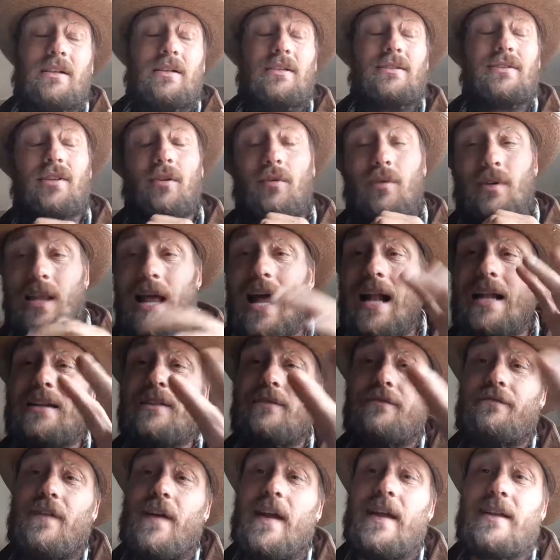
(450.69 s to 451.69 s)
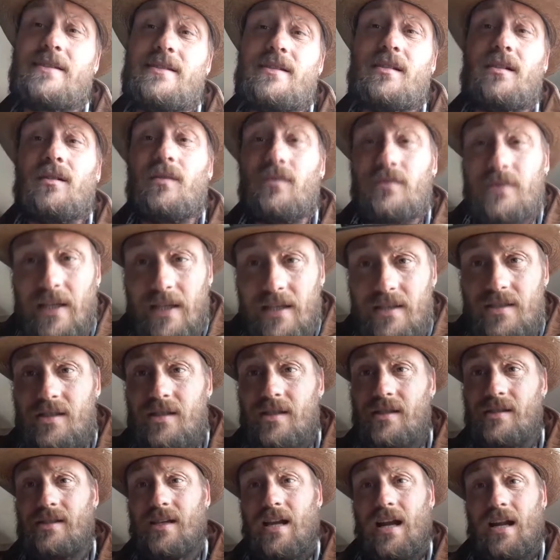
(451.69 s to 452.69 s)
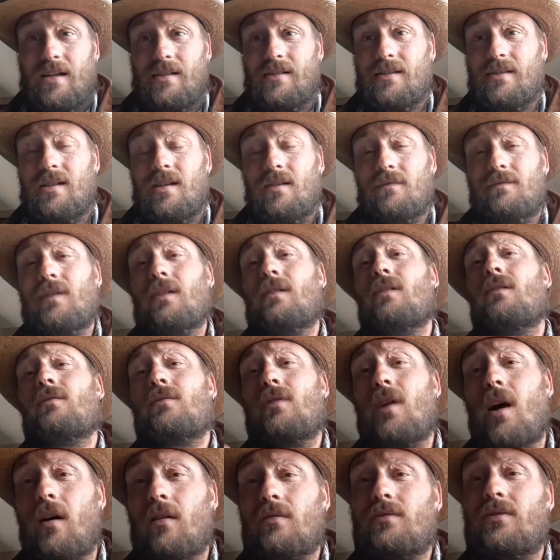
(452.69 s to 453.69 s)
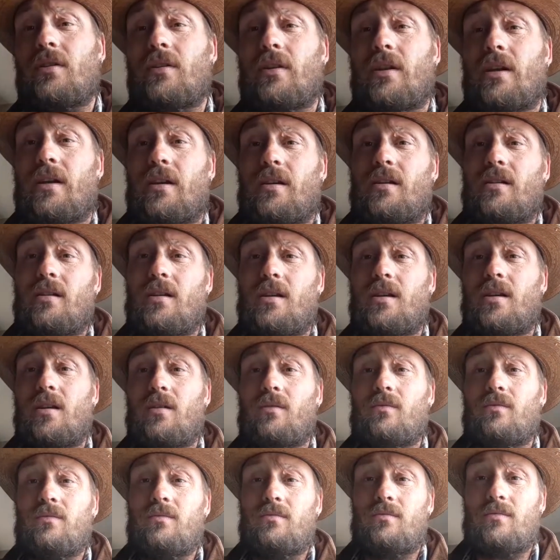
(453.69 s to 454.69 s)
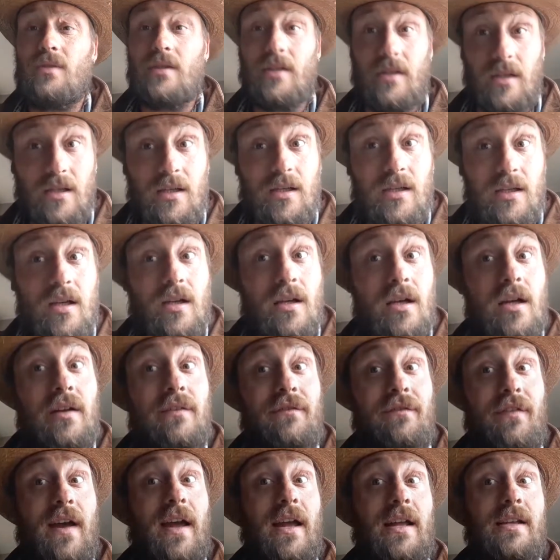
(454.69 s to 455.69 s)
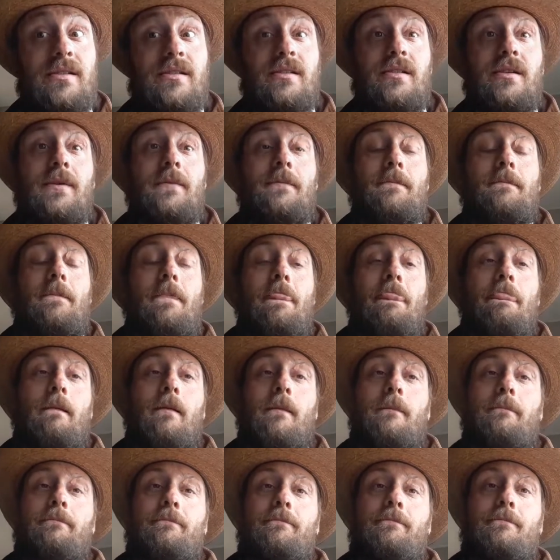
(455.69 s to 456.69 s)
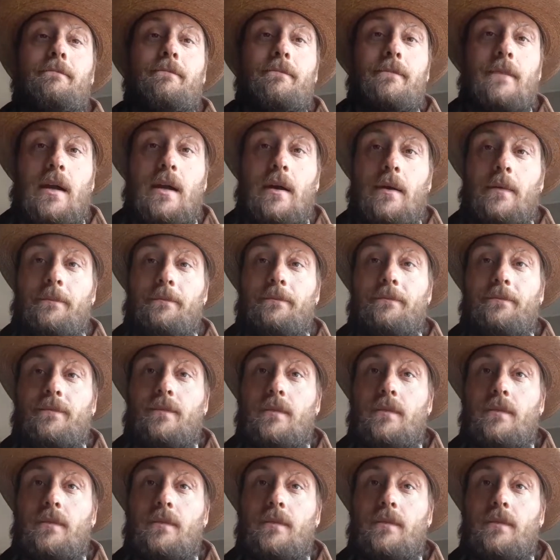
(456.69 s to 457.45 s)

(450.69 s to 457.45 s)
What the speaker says: So a lot of you vets, they're going to teach you this kind of stuff. They're going to talk to you, you good vets. Now,